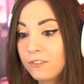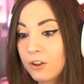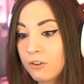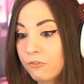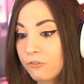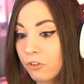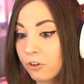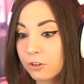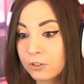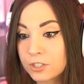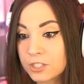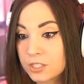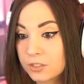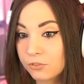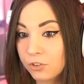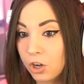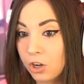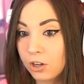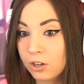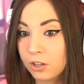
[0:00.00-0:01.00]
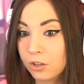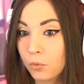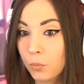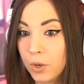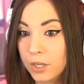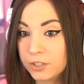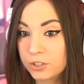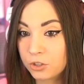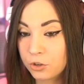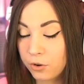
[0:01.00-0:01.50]
first of all, what
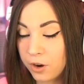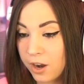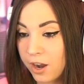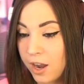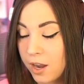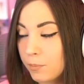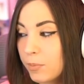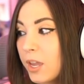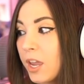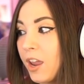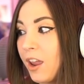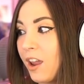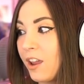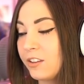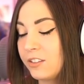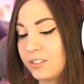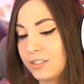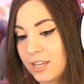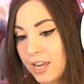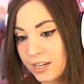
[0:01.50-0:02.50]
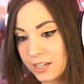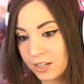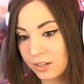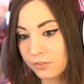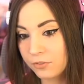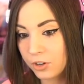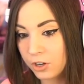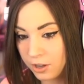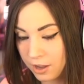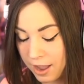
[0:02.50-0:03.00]
the crap, and second of
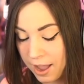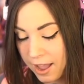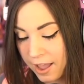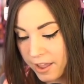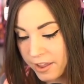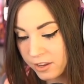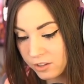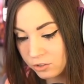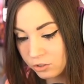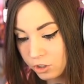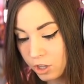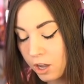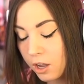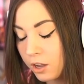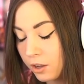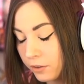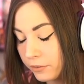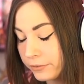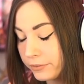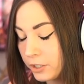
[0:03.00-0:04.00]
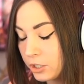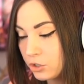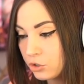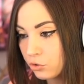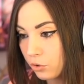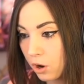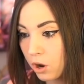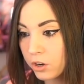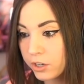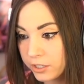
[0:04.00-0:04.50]
all, I love
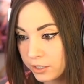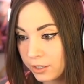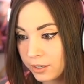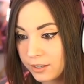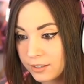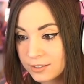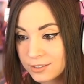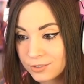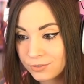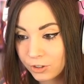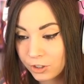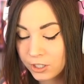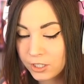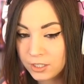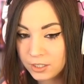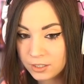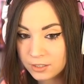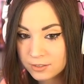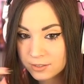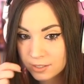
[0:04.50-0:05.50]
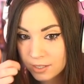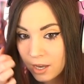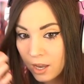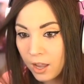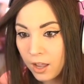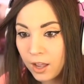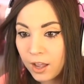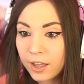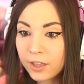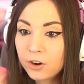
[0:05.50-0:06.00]
drawing. It's funny because
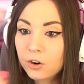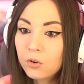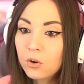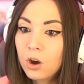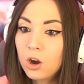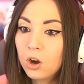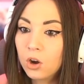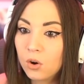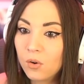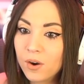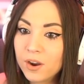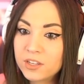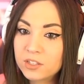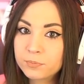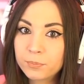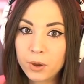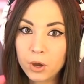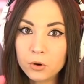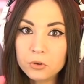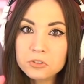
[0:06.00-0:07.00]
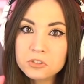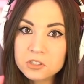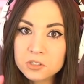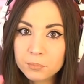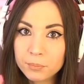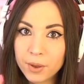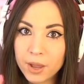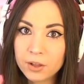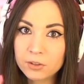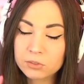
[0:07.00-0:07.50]
I don't always post
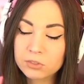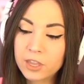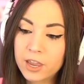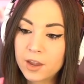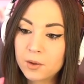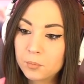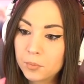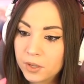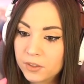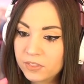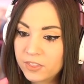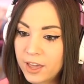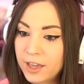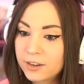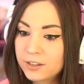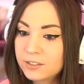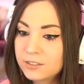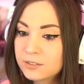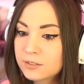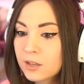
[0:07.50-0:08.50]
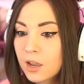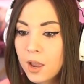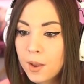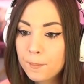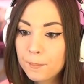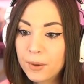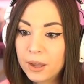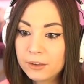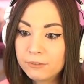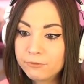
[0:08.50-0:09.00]
about that, but that is
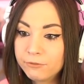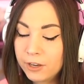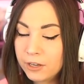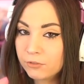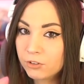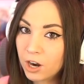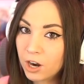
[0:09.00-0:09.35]
my favorite